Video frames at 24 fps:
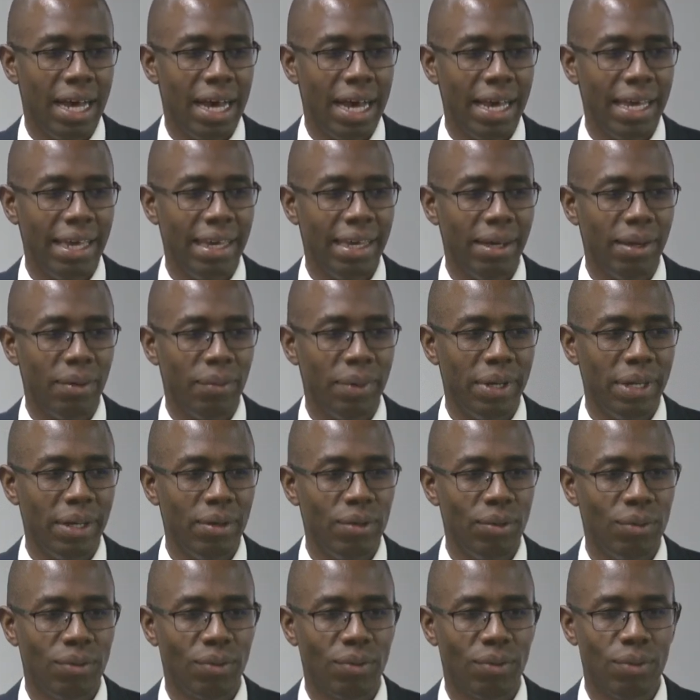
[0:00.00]
I went
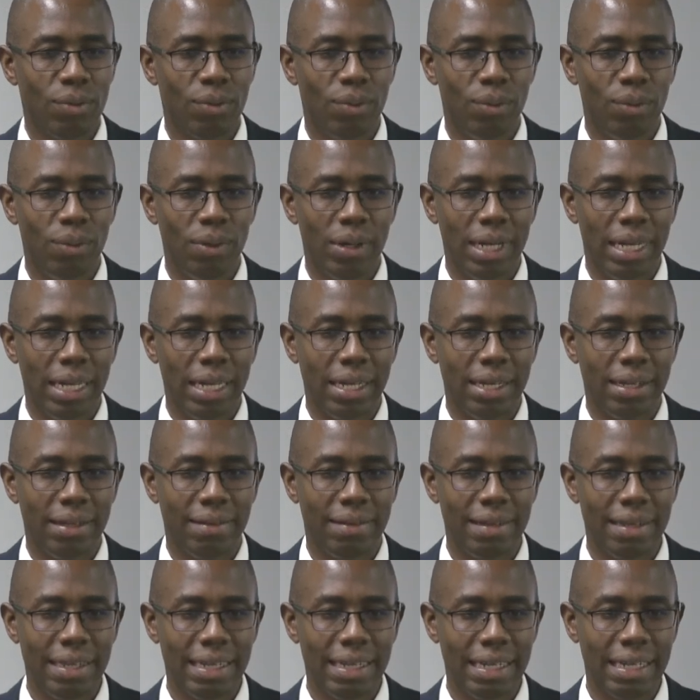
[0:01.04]
to school at
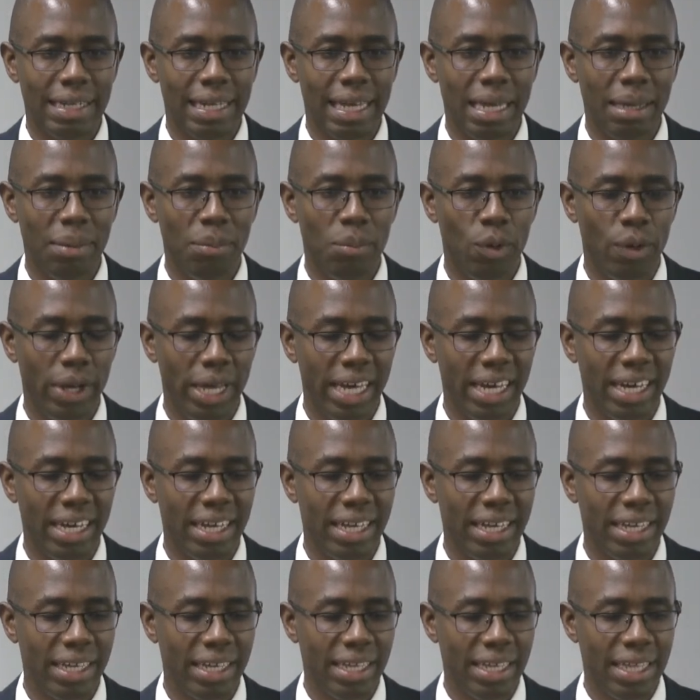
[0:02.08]
such a time where
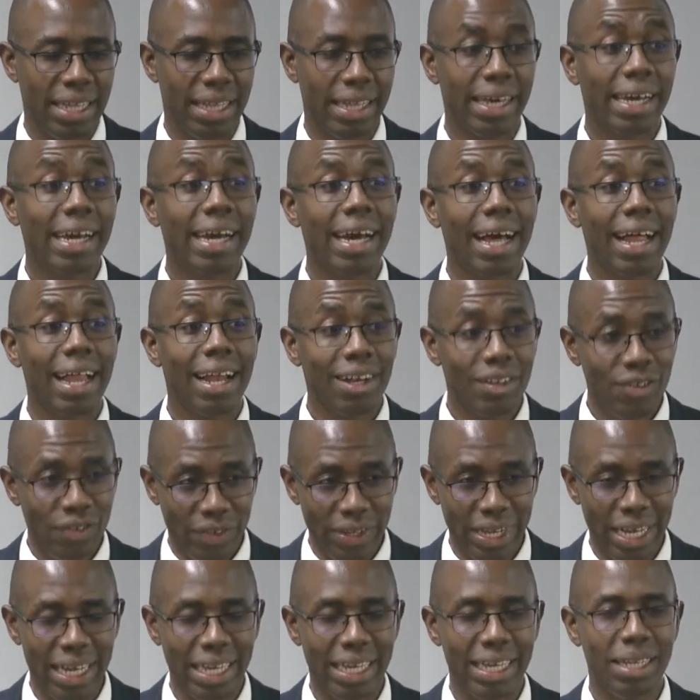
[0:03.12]
the
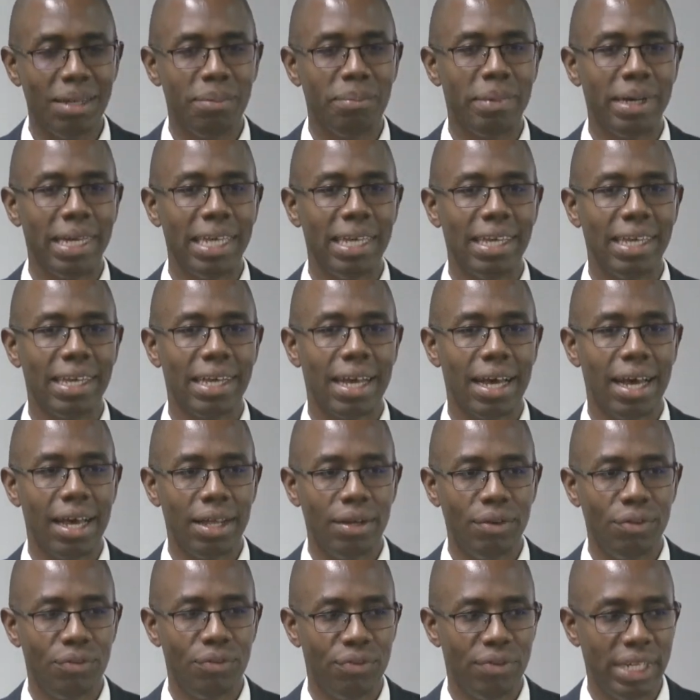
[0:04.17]
culture in my
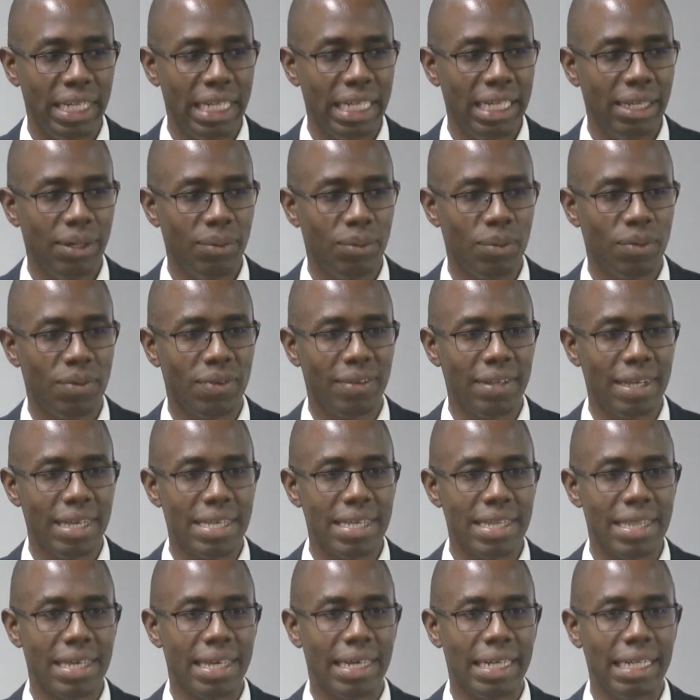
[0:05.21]
country was such
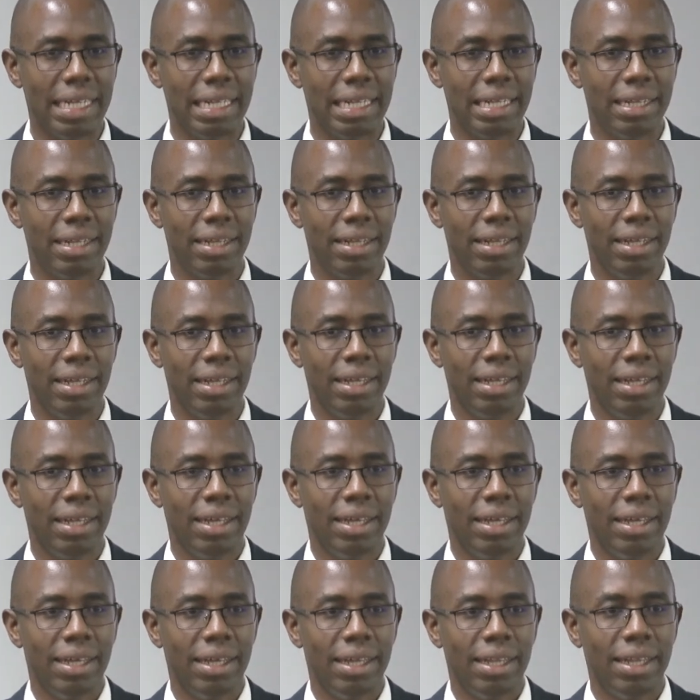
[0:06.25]
that
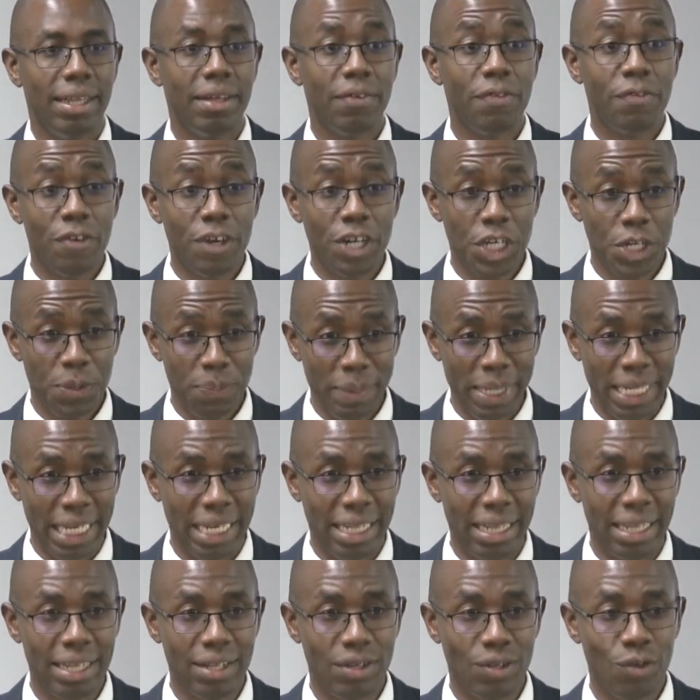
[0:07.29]
the freshmen,
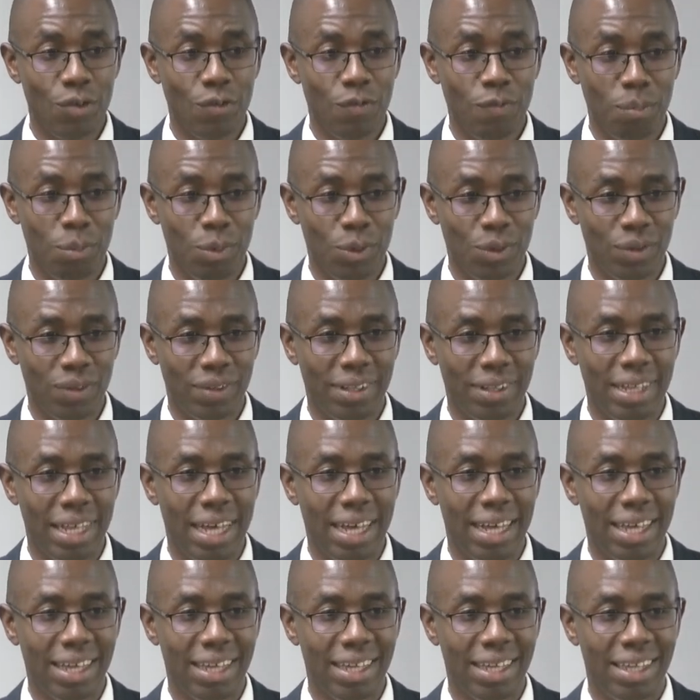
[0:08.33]
the sophomores,
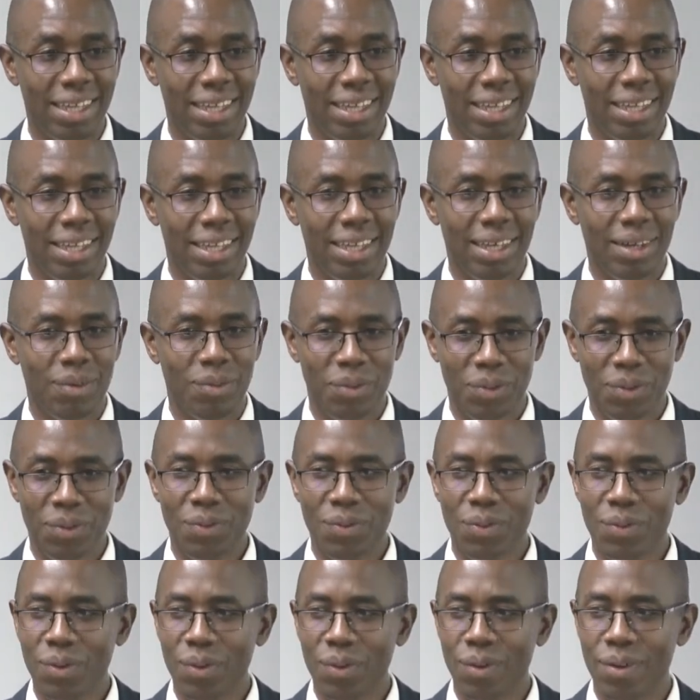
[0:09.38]
that we used
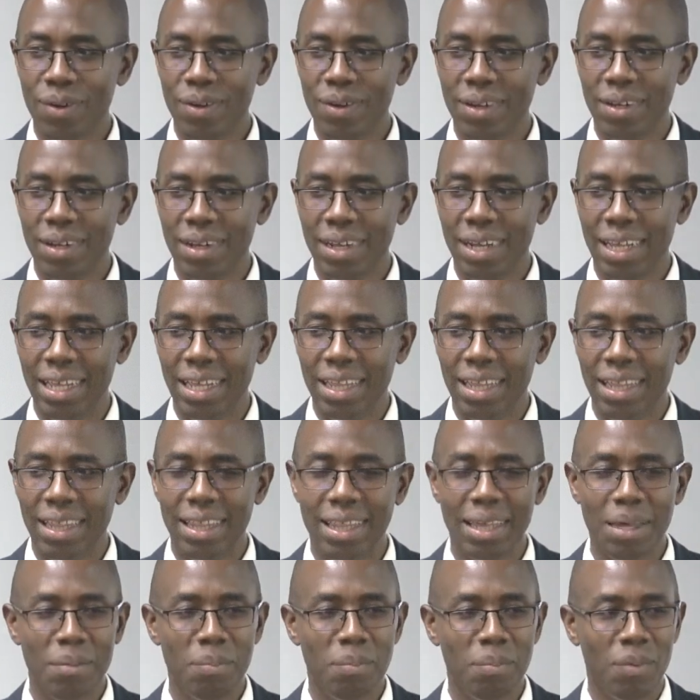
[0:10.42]
to call
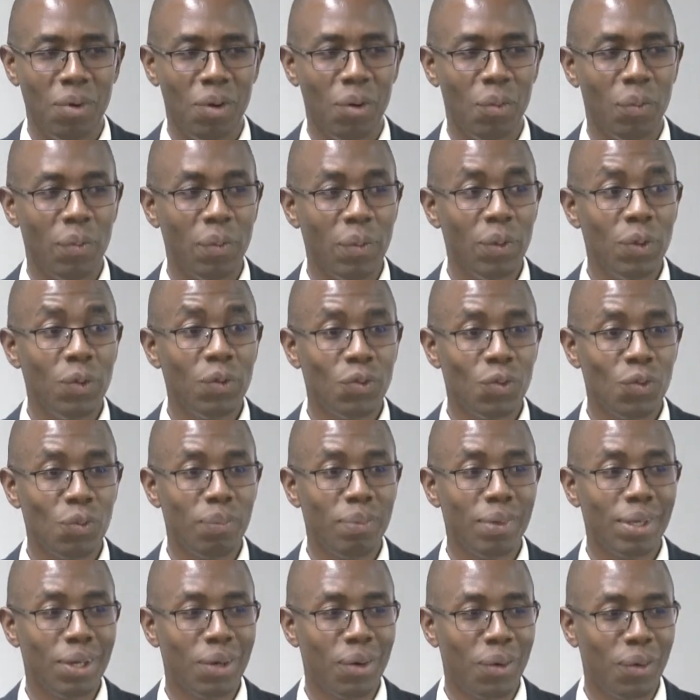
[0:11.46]
them, or we used to
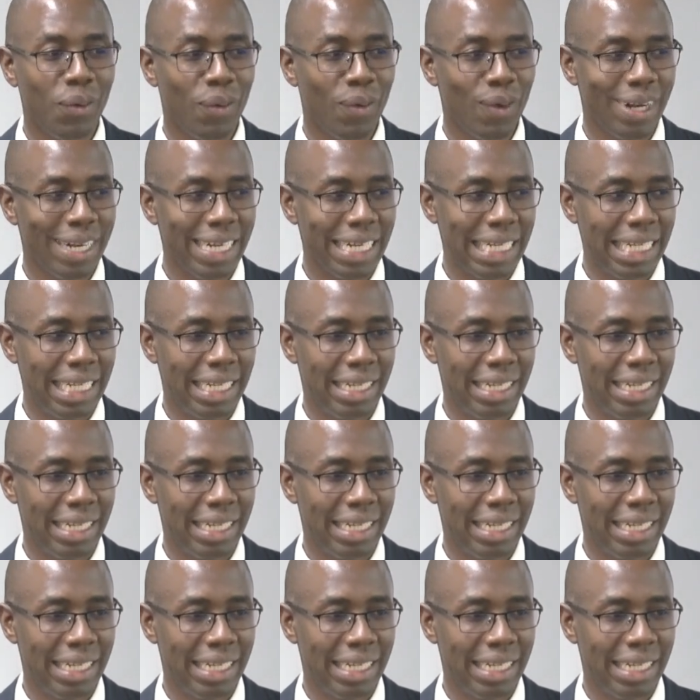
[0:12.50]
be called